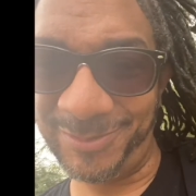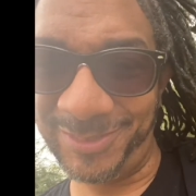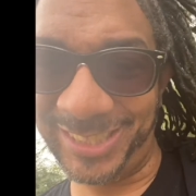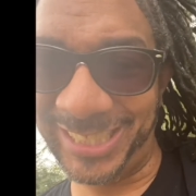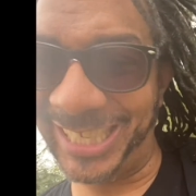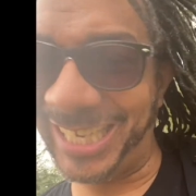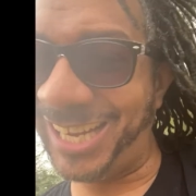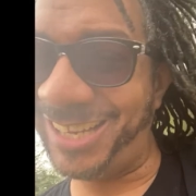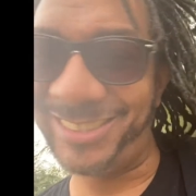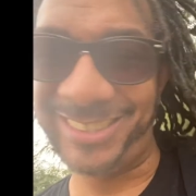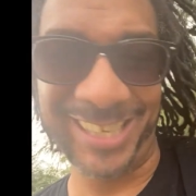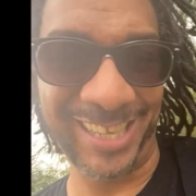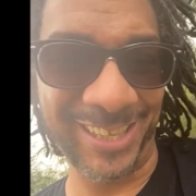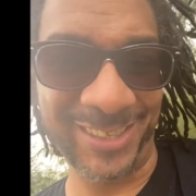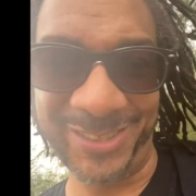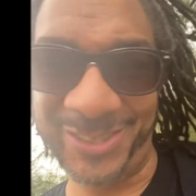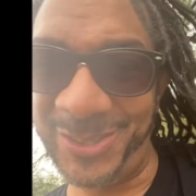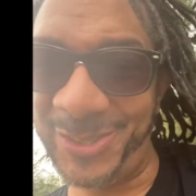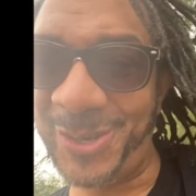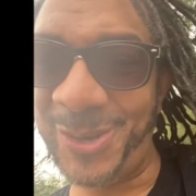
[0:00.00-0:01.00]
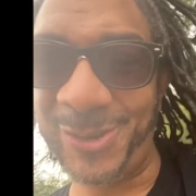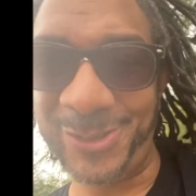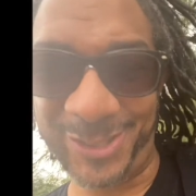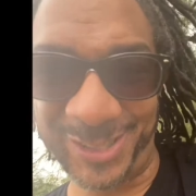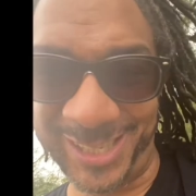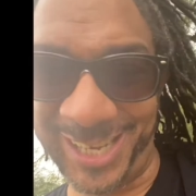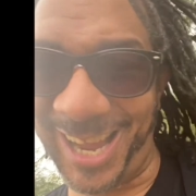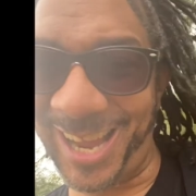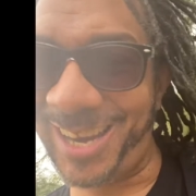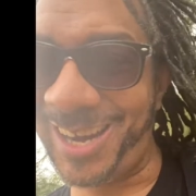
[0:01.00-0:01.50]
Check out
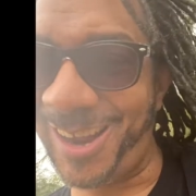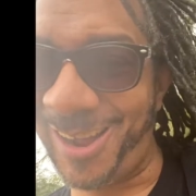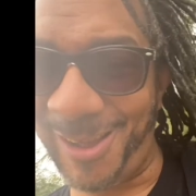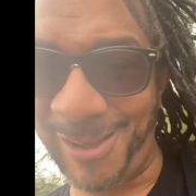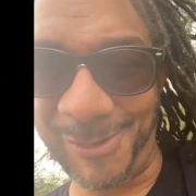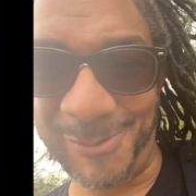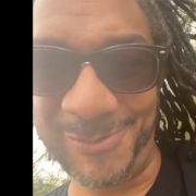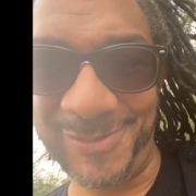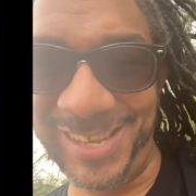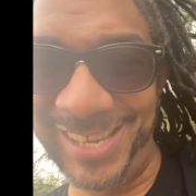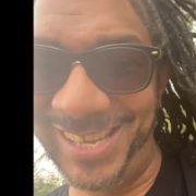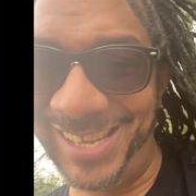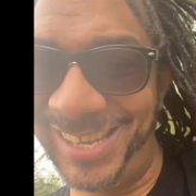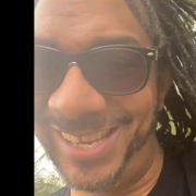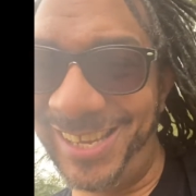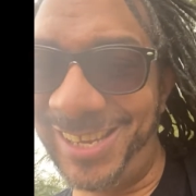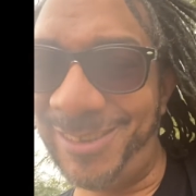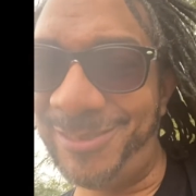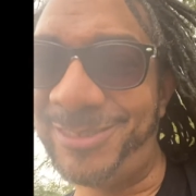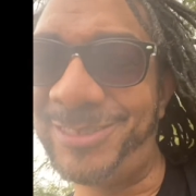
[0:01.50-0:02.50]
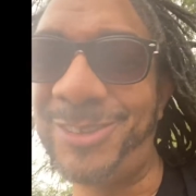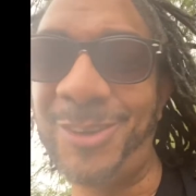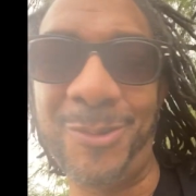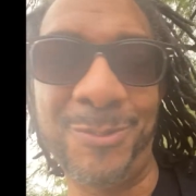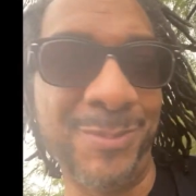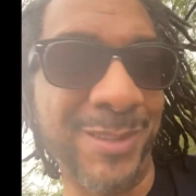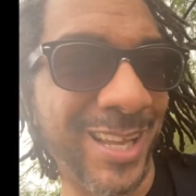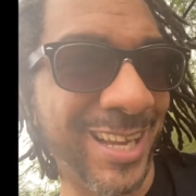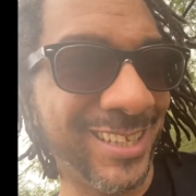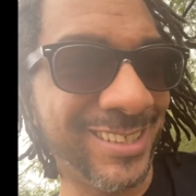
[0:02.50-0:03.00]
TaylorToYouCoaching.com. So
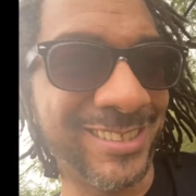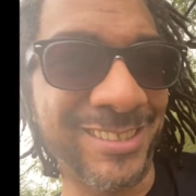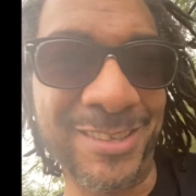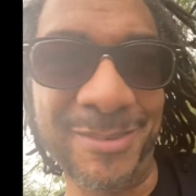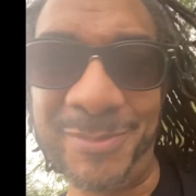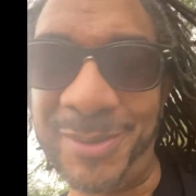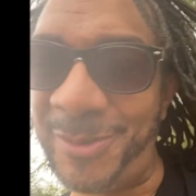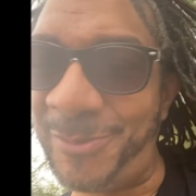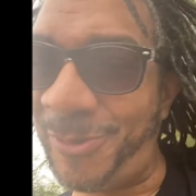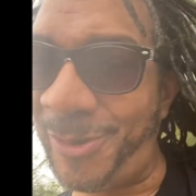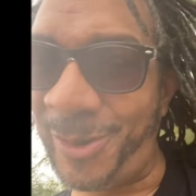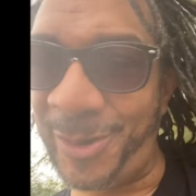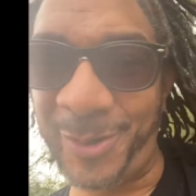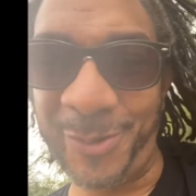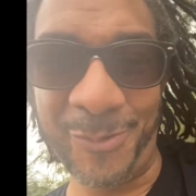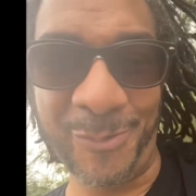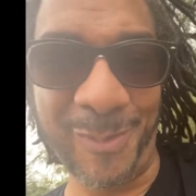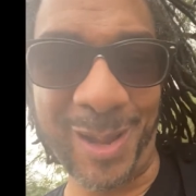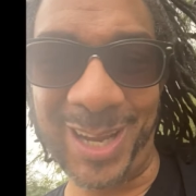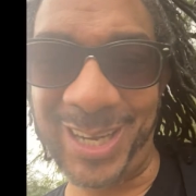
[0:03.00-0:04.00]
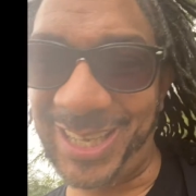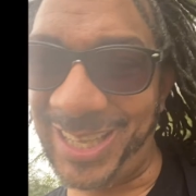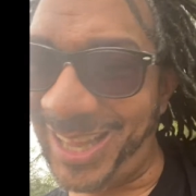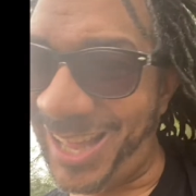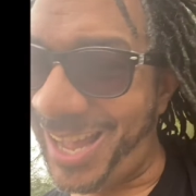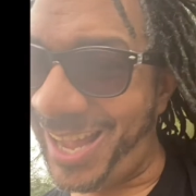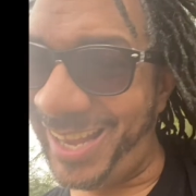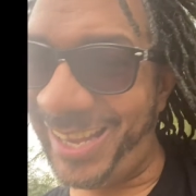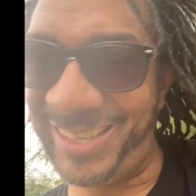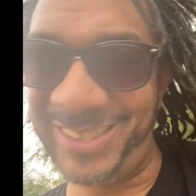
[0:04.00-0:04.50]
blessed to be working with my
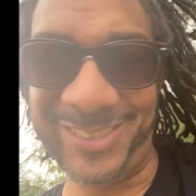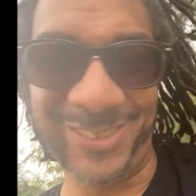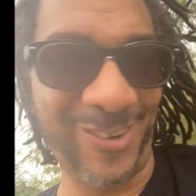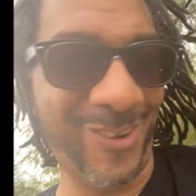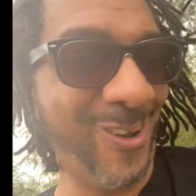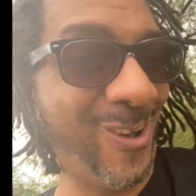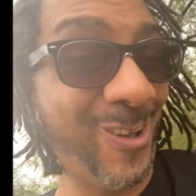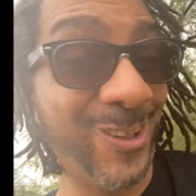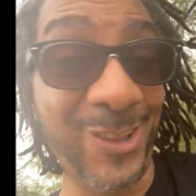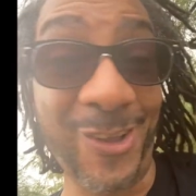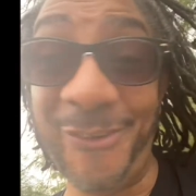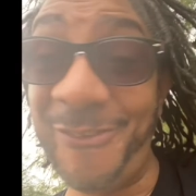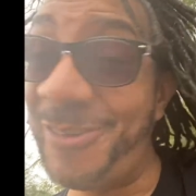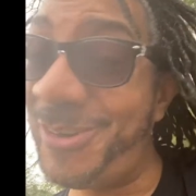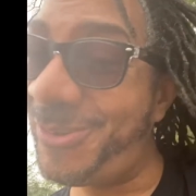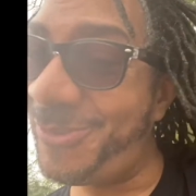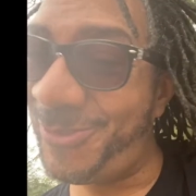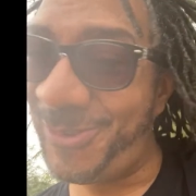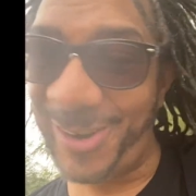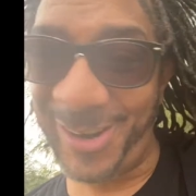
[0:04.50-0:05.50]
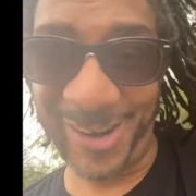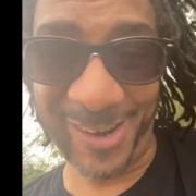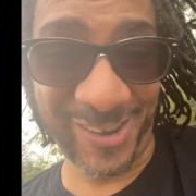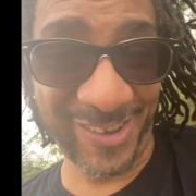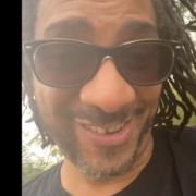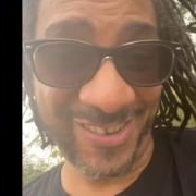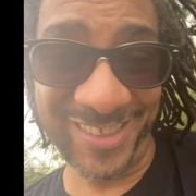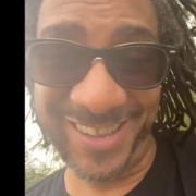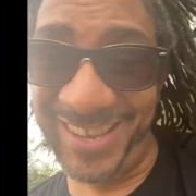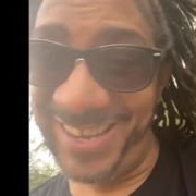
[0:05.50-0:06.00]
clients all over the
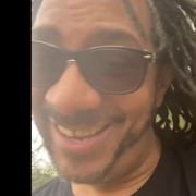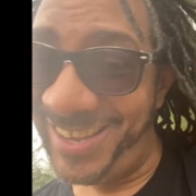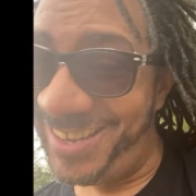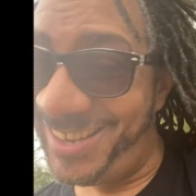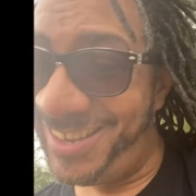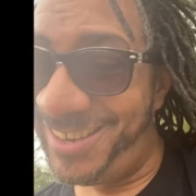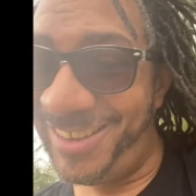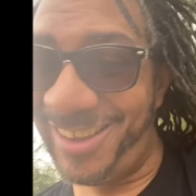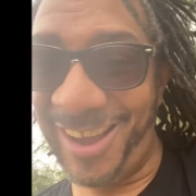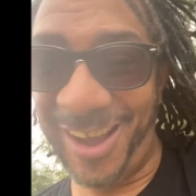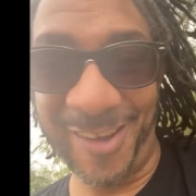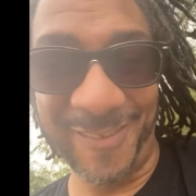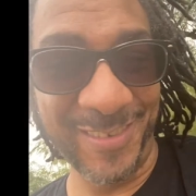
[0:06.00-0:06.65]
world. I'm